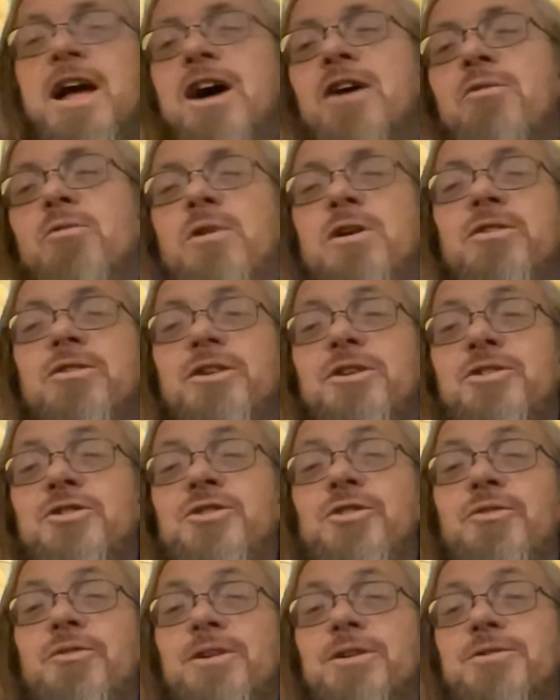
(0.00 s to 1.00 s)
How well could
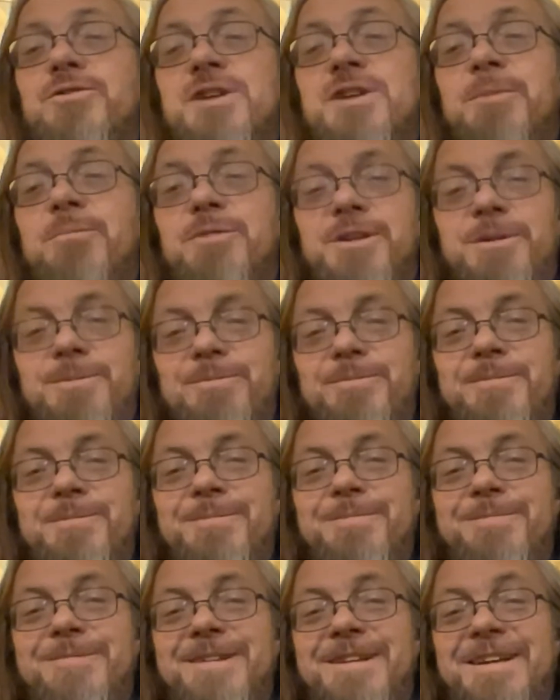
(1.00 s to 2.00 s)
you throw something?
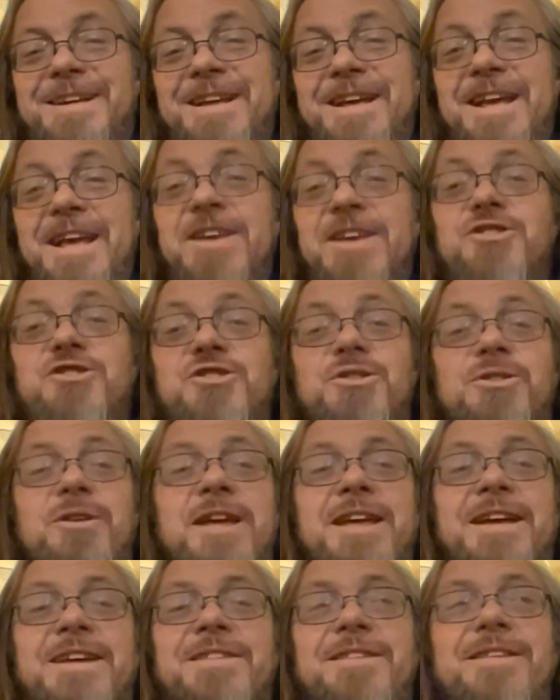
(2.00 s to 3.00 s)
Did you
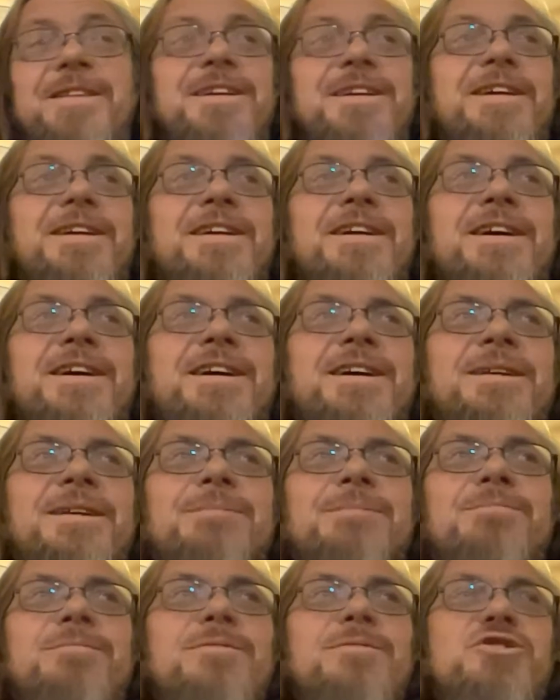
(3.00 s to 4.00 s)
hit
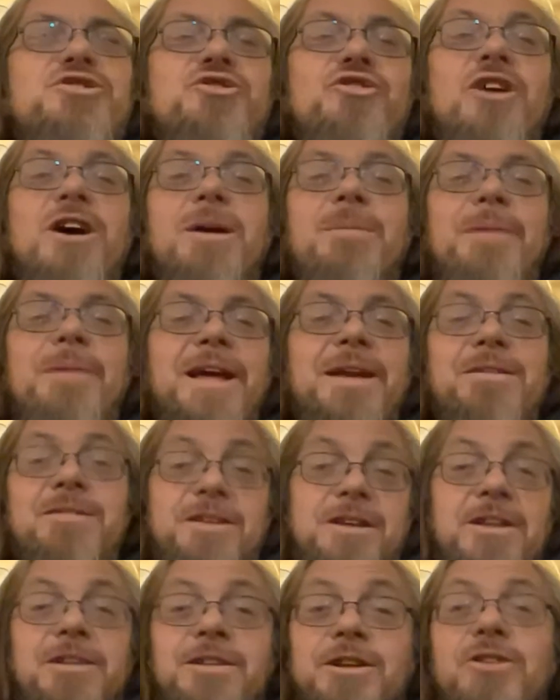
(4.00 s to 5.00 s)
the straw man?
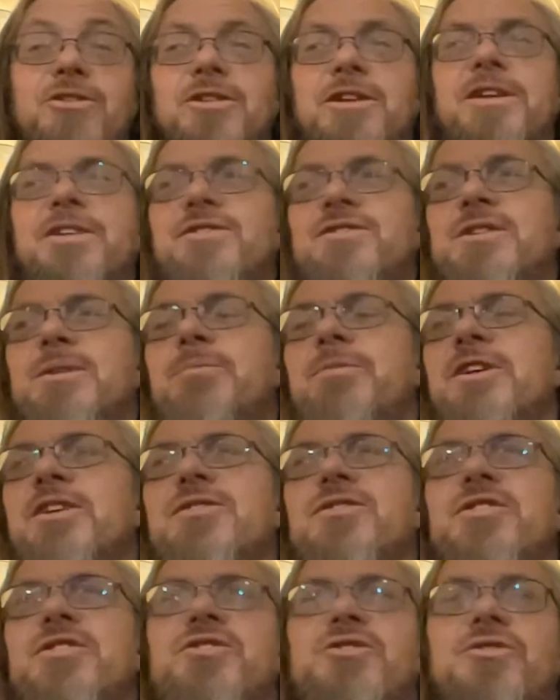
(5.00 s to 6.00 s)
Literally, some
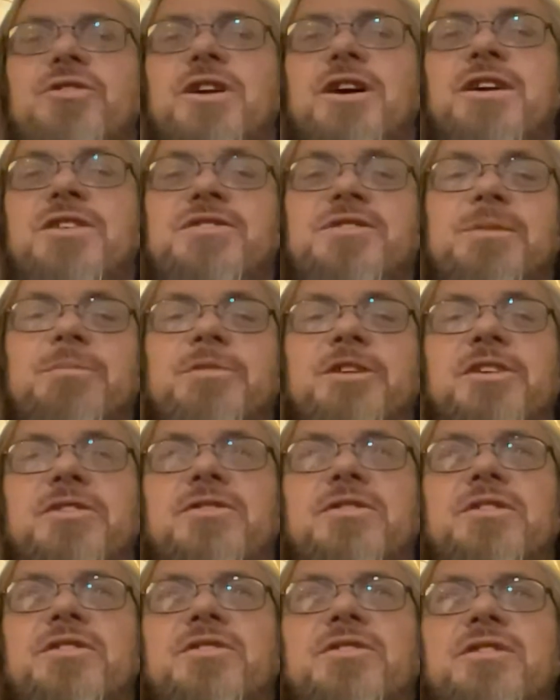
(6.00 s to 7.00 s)
days it's straw, some
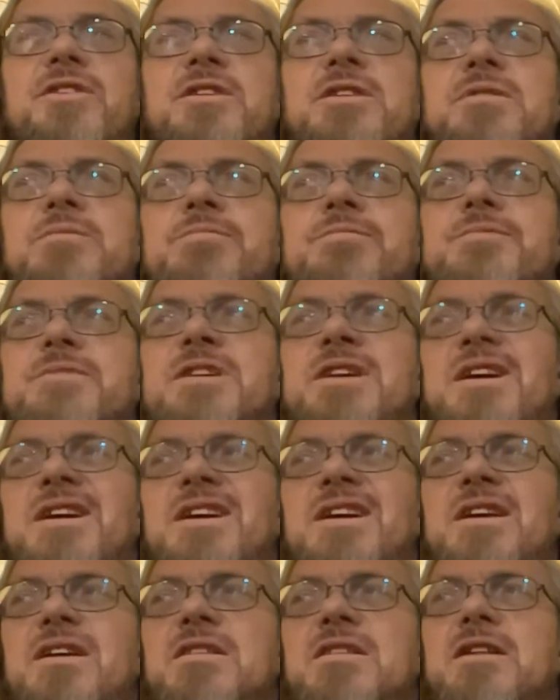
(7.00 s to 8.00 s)
days it's
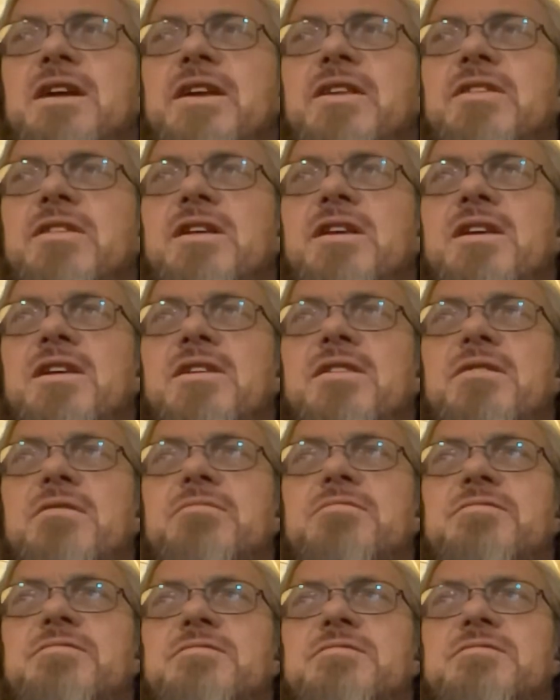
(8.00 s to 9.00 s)
like the
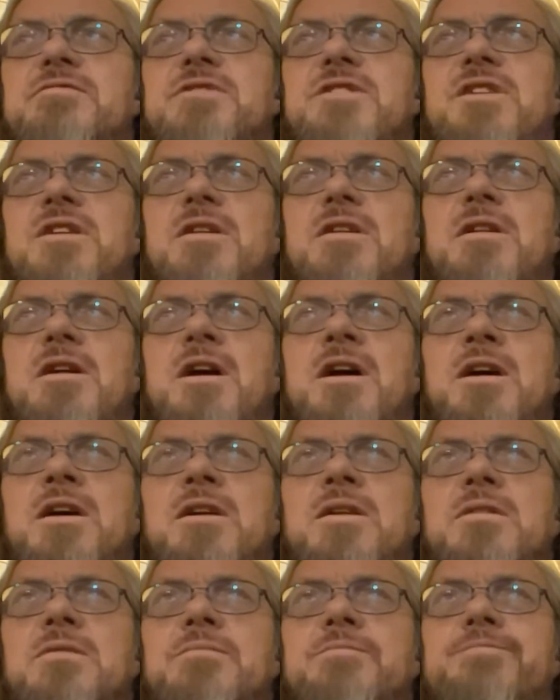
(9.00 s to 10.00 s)

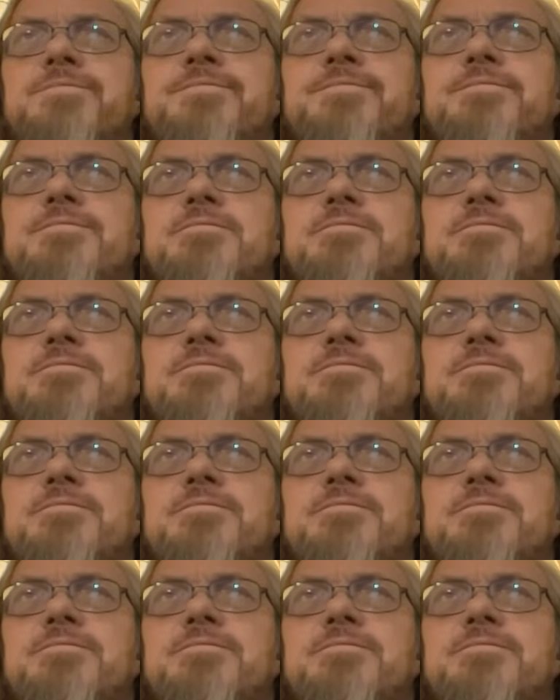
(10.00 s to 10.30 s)
um,